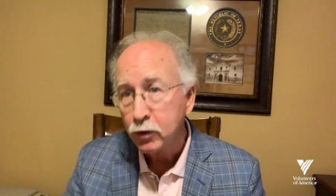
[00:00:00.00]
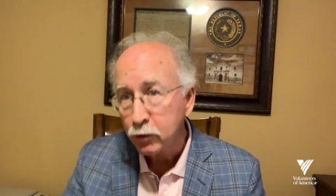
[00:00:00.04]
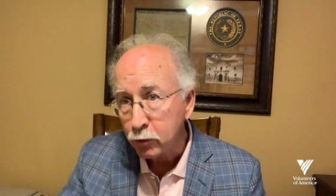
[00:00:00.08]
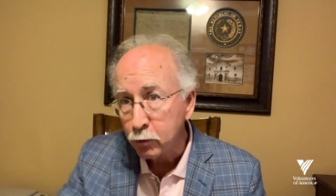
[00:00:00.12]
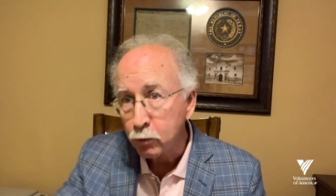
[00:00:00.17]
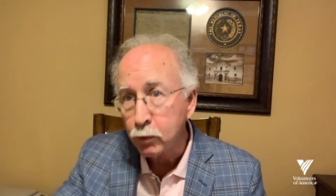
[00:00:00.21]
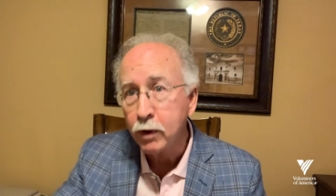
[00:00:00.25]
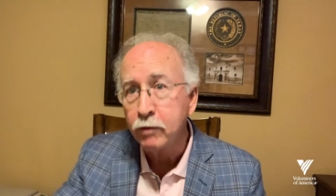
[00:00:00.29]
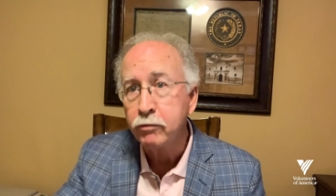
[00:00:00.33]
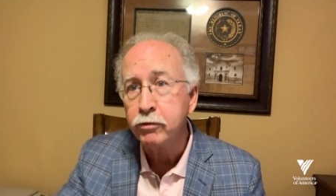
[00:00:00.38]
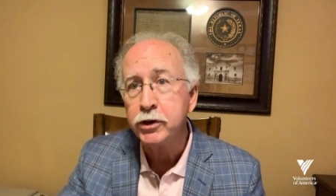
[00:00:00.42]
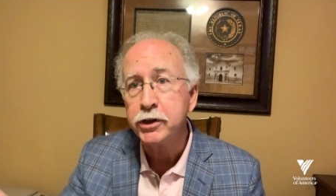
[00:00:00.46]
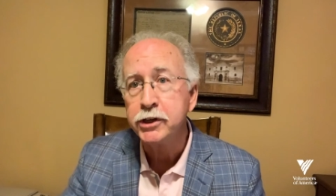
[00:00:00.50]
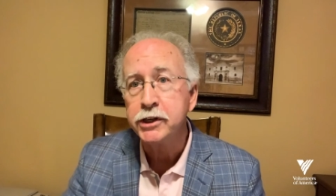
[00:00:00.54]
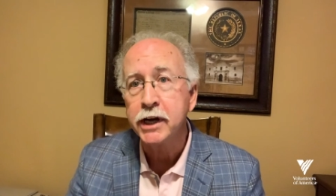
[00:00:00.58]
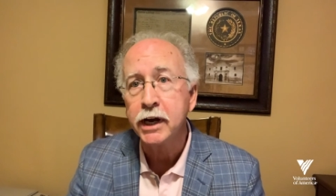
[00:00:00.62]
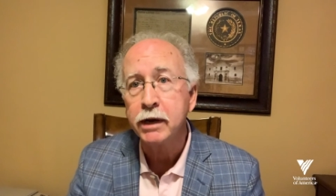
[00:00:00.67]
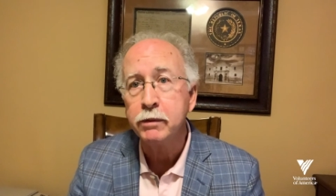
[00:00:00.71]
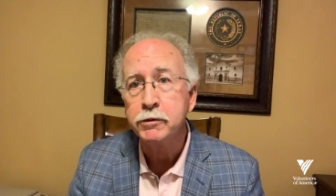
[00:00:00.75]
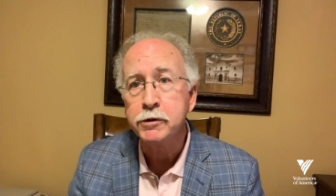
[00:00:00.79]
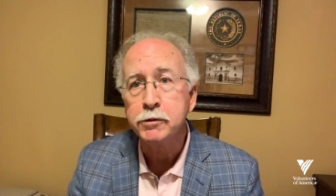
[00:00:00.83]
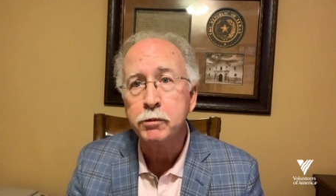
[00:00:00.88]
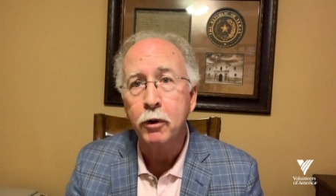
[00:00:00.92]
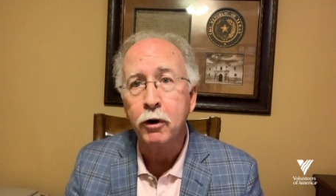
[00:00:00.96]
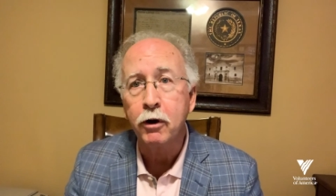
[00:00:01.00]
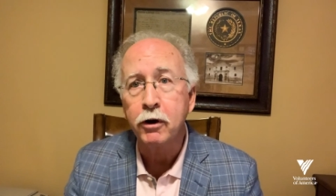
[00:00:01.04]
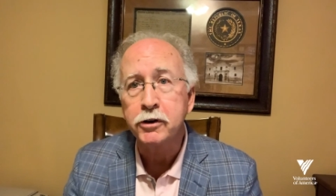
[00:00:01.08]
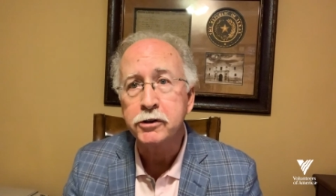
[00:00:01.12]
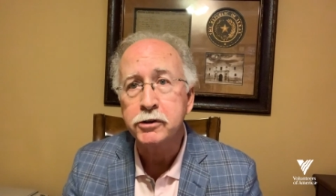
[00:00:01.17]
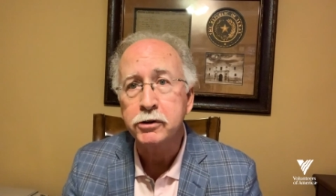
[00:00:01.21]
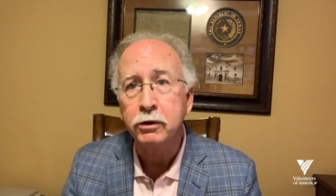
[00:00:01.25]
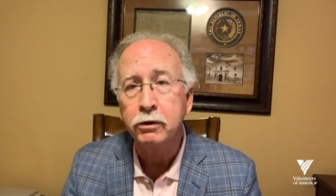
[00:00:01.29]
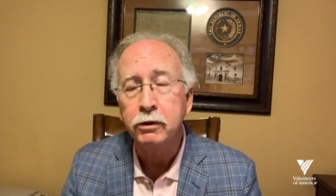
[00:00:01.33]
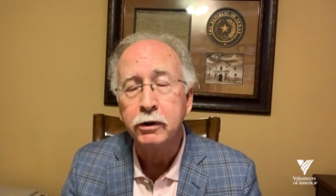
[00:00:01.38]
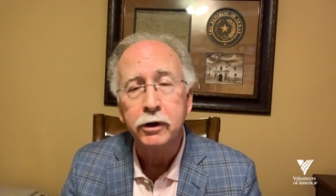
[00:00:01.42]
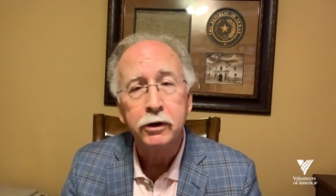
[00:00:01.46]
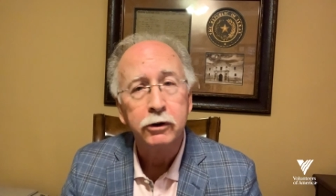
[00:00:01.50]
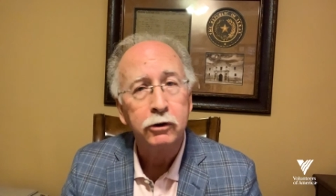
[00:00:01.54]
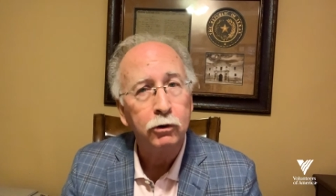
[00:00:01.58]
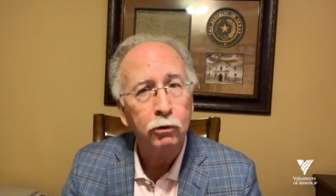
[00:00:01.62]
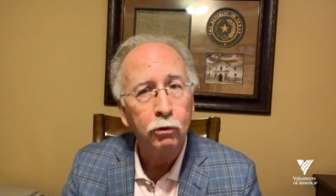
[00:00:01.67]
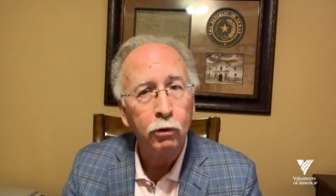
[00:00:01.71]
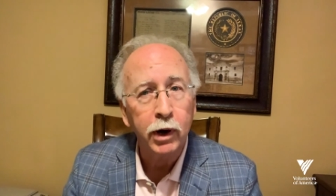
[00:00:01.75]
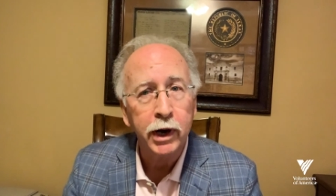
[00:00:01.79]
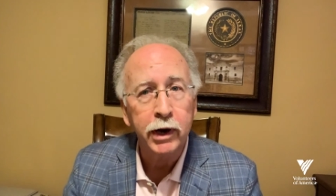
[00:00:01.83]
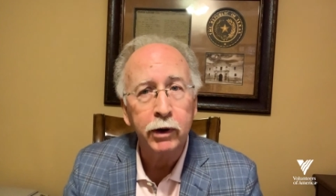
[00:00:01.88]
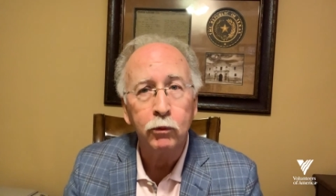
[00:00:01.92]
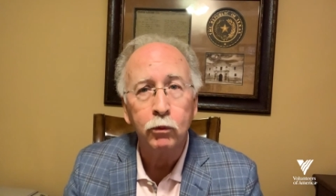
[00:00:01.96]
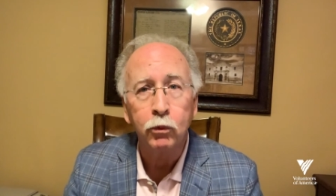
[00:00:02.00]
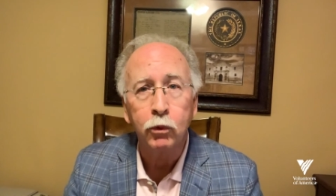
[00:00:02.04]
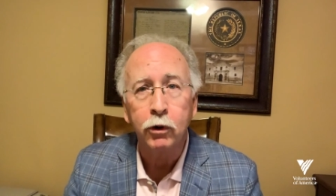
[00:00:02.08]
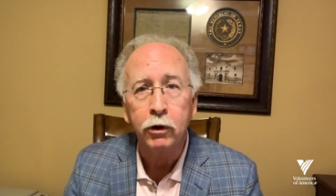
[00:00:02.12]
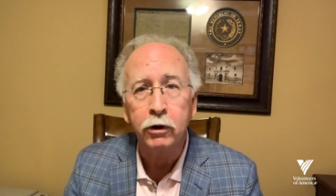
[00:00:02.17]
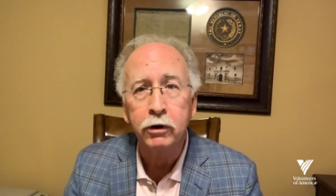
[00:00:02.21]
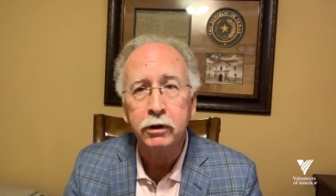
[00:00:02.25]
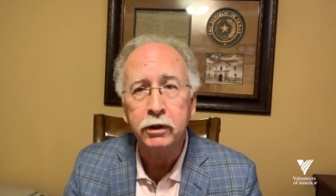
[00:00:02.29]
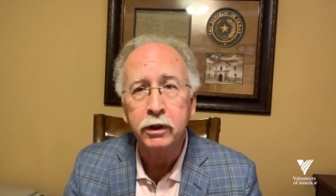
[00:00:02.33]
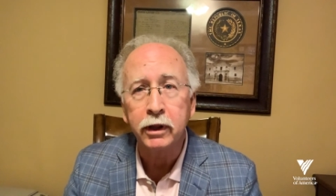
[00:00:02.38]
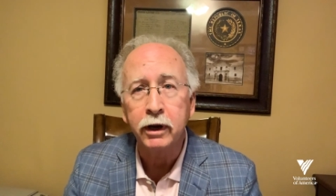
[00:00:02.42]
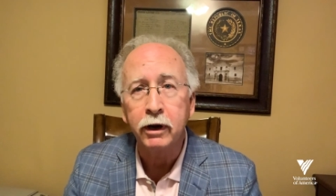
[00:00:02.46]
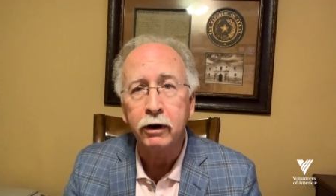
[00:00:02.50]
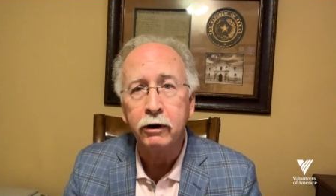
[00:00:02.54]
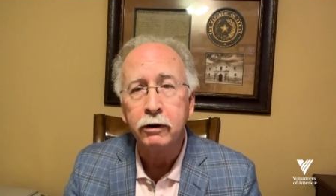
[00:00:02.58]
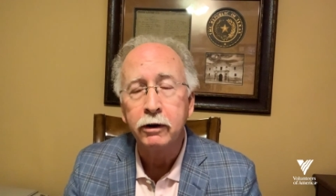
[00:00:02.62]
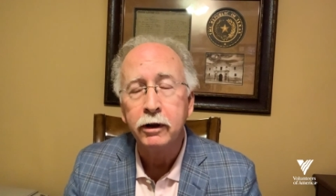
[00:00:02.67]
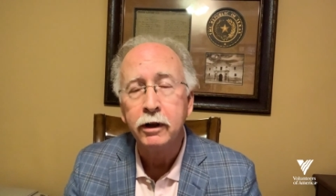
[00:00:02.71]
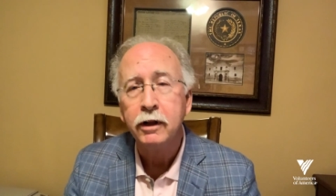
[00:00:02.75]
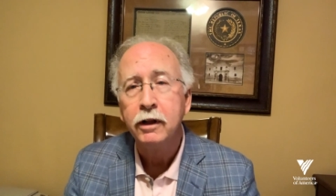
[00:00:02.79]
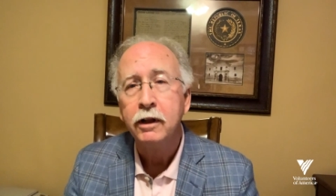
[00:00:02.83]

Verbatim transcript: the Reverend James Marshall great work there.